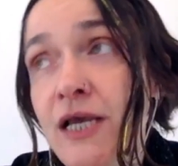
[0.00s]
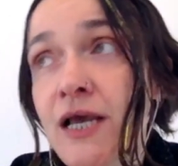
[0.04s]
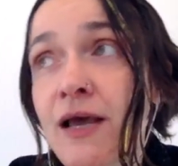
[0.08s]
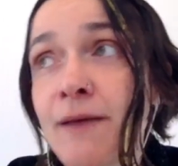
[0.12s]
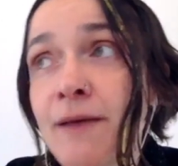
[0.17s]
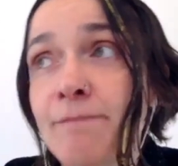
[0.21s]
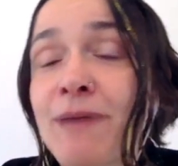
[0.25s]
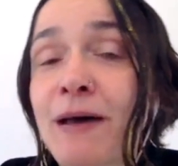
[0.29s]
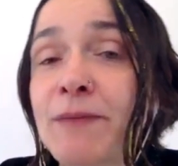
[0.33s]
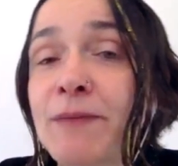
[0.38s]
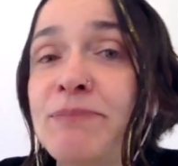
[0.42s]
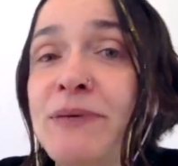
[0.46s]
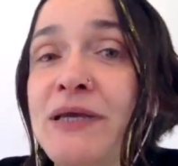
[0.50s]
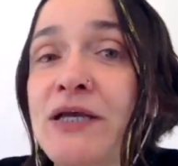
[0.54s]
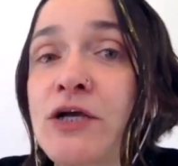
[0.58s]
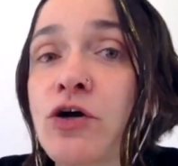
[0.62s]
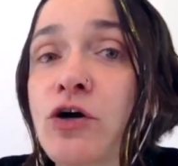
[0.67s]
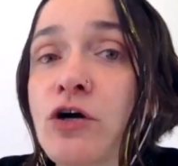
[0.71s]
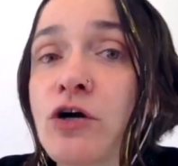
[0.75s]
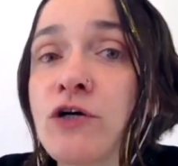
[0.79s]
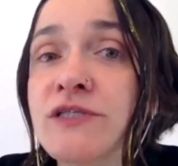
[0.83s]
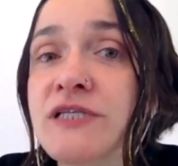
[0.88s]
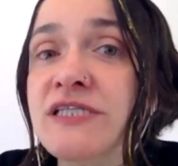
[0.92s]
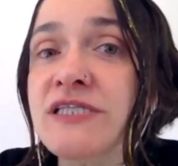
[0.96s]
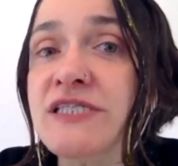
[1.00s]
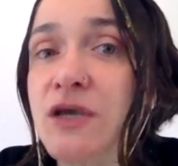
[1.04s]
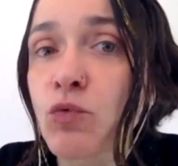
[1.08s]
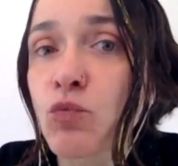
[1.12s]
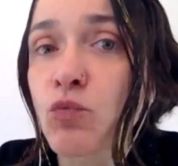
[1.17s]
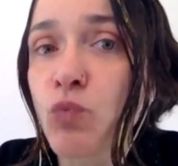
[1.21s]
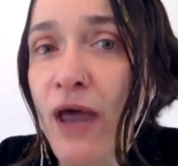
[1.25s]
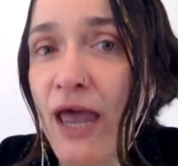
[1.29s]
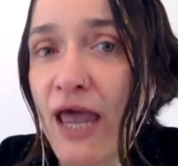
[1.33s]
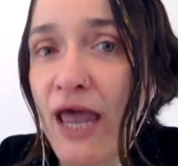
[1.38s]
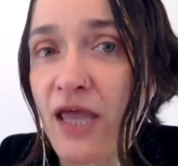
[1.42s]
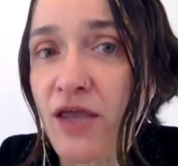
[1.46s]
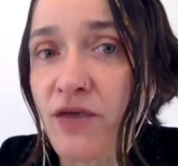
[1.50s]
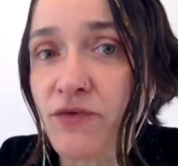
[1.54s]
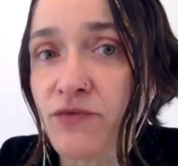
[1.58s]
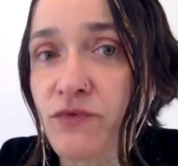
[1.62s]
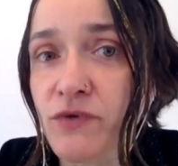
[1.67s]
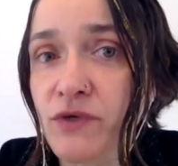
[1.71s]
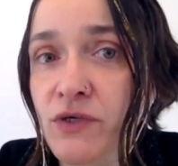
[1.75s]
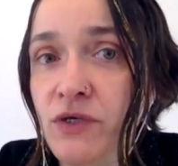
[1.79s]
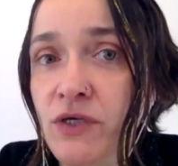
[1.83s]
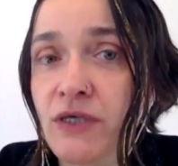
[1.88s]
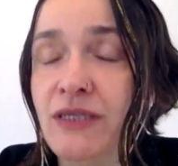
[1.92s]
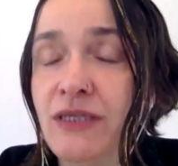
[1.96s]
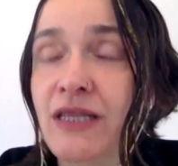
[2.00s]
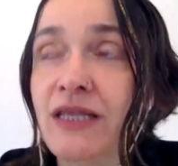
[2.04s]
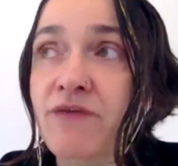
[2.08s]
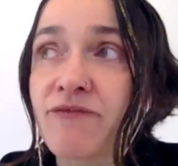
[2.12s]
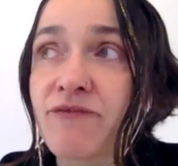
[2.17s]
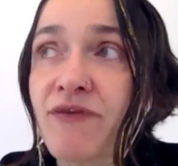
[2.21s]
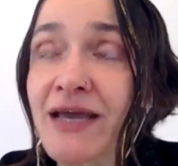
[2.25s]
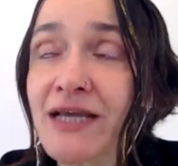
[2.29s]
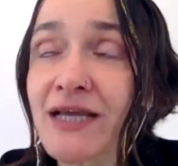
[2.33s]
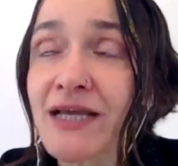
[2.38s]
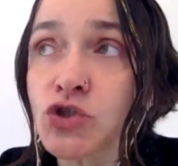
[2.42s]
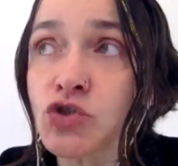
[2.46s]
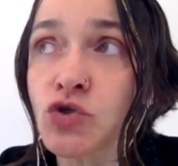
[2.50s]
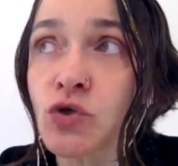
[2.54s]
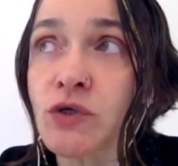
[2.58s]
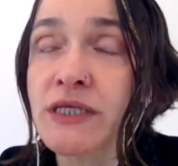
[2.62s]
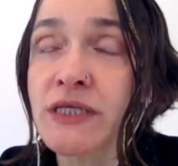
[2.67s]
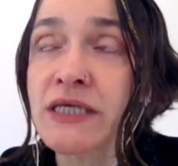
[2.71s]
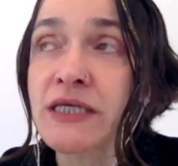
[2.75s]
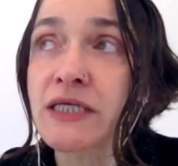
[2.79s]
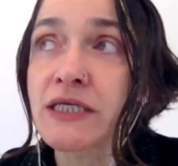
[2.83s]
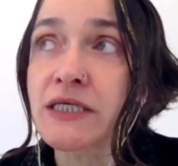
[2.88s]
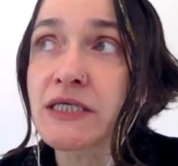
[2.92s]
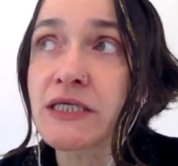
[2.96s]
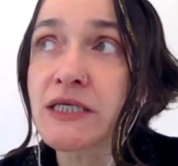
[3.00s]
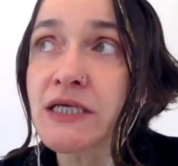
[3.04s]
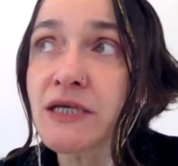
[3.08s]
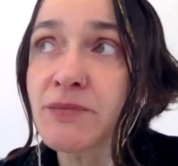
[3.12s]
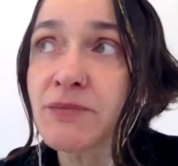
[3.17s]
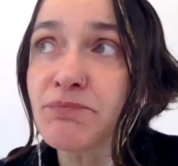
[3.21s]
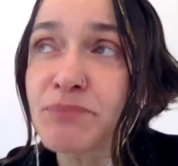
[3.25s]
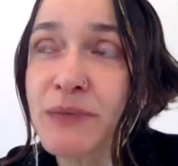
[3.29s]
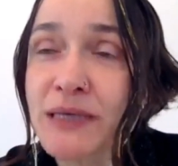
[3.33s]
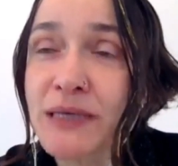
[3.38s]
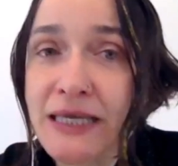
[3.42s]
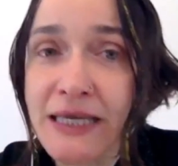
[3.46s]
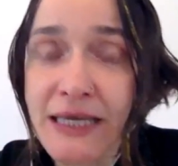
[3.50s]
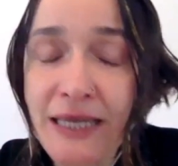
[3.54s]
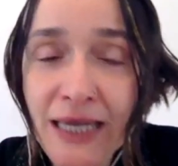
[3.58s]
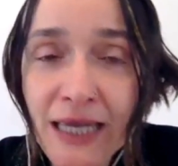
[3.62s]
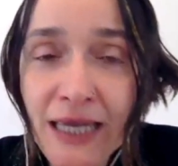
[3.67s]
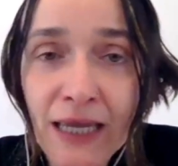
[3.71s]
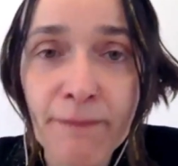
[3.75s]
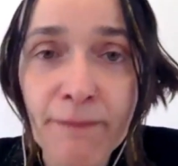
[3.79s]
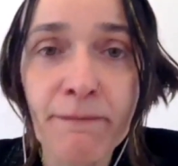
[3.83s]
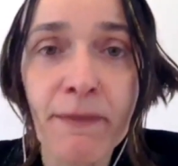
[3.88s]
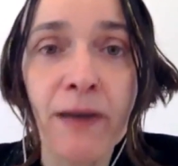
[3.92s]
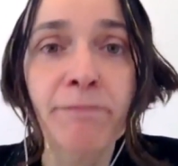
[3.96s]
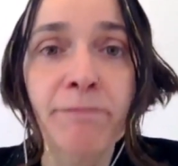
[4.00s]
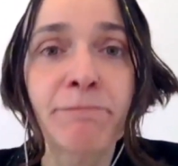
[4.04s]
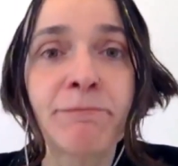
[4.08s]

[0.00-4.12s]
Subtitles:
But because it's a wave that eventually it became a